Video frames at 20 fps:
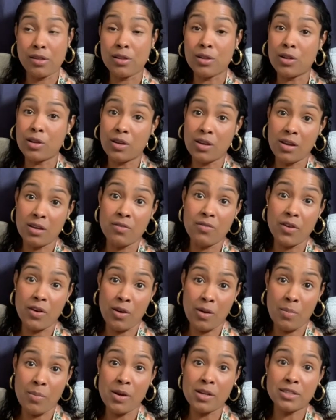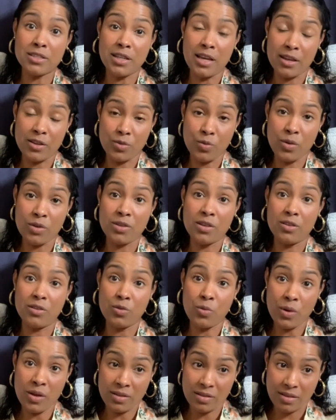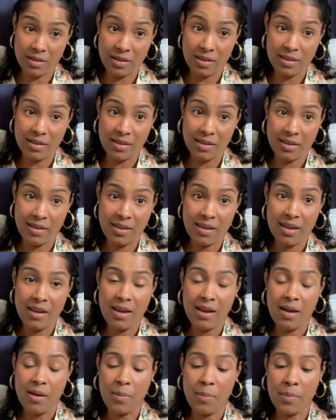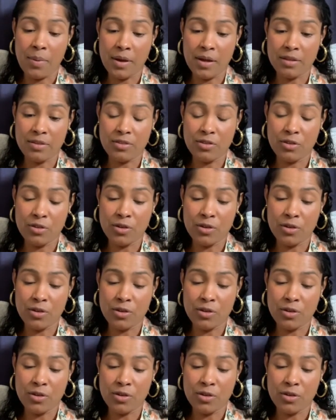looking very much like 2020. But,